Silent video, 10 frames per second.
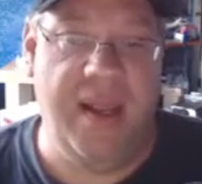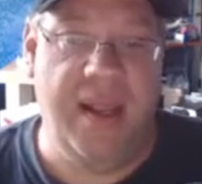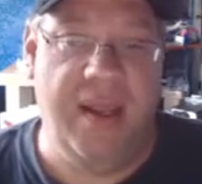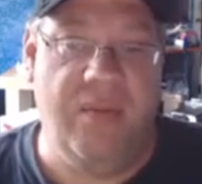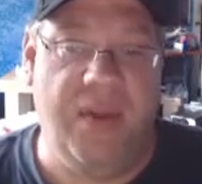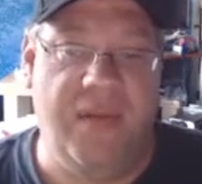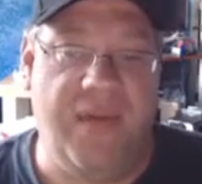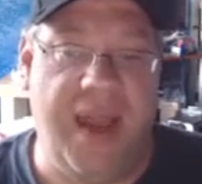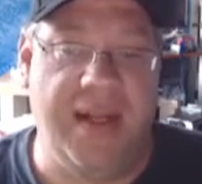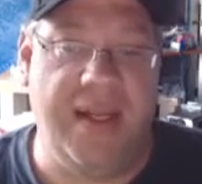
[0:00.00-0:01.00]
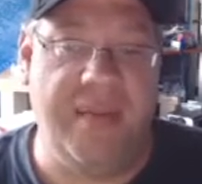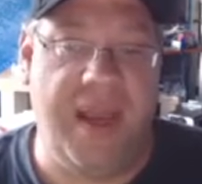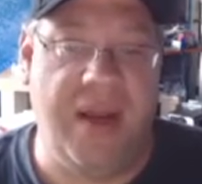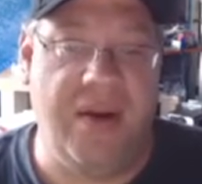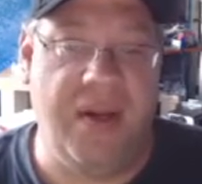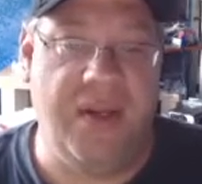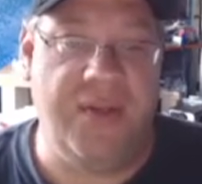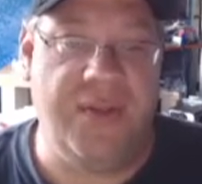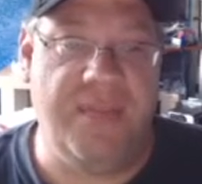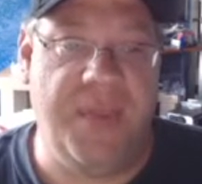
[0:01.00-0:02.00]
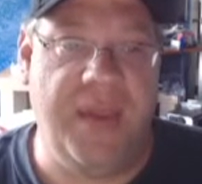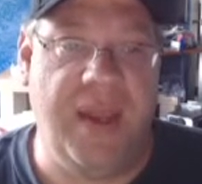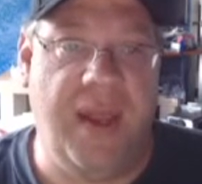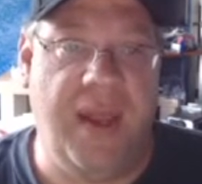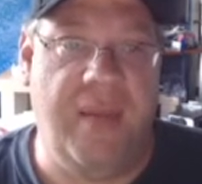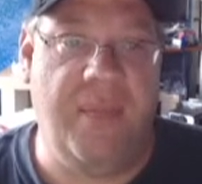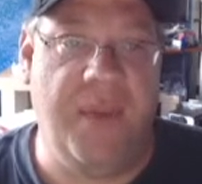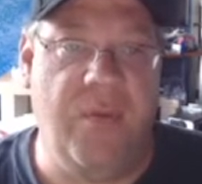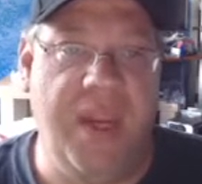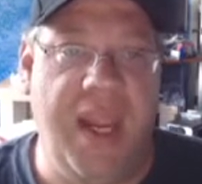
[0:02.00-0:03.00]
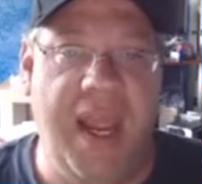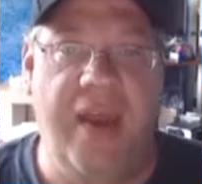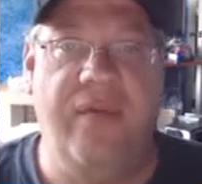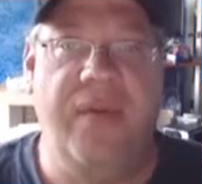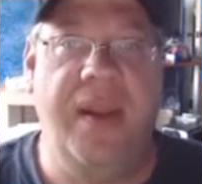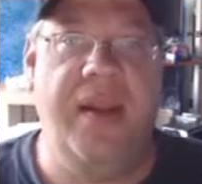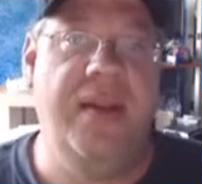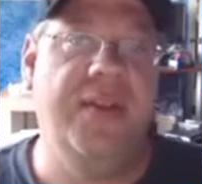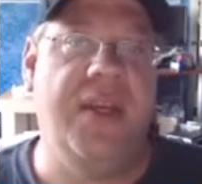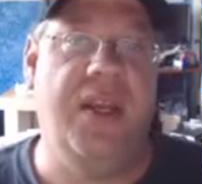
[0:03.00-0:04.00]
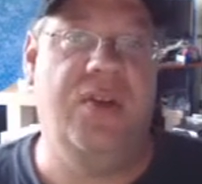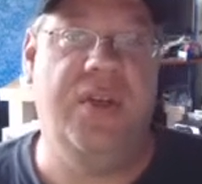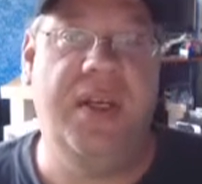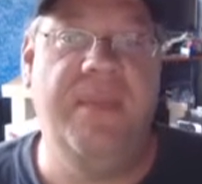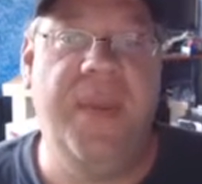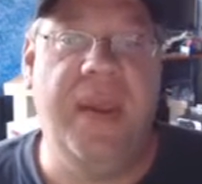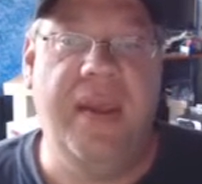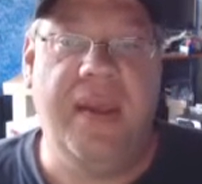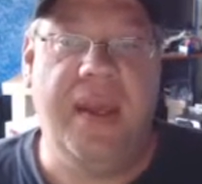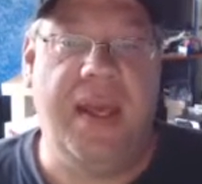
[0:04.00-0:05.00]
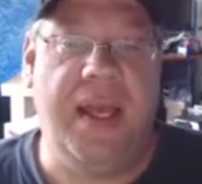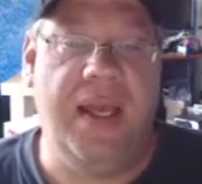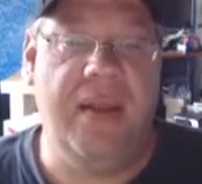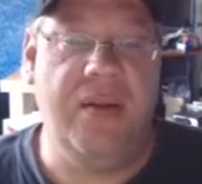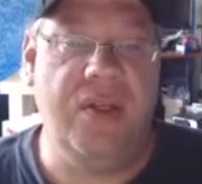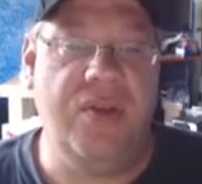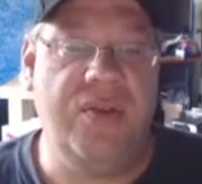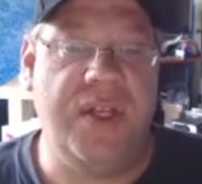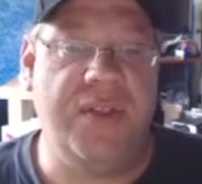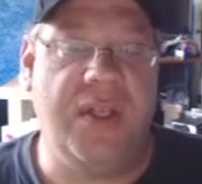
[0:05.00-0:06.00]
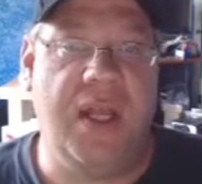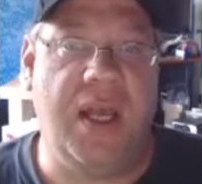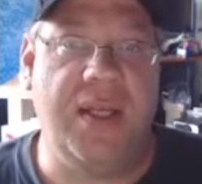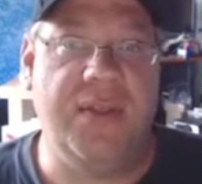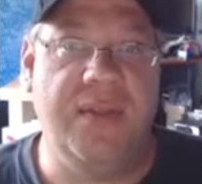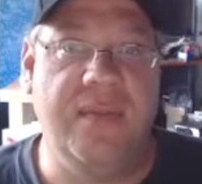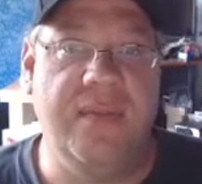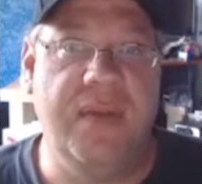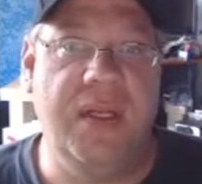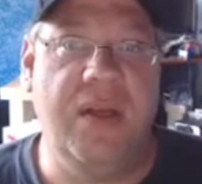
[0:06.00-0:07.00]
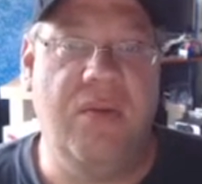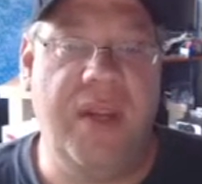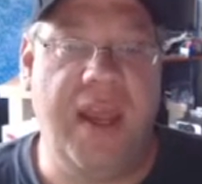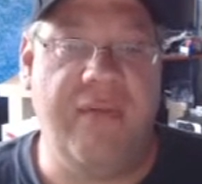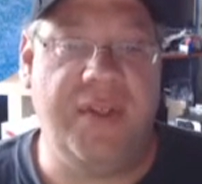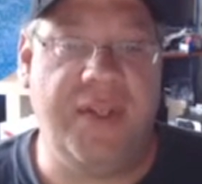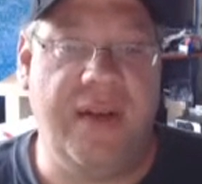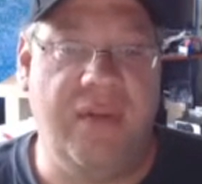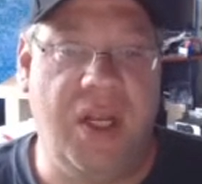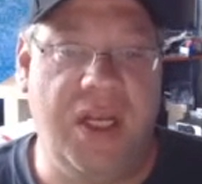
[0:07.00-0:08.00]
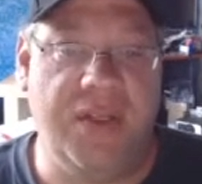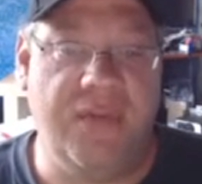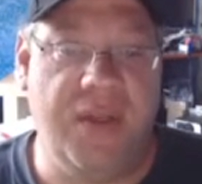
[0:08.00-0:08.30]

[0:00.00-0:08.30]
Well, the fact of the matter is, um, we have in this country uh, two sets of laws. You know, we have a set of laws for the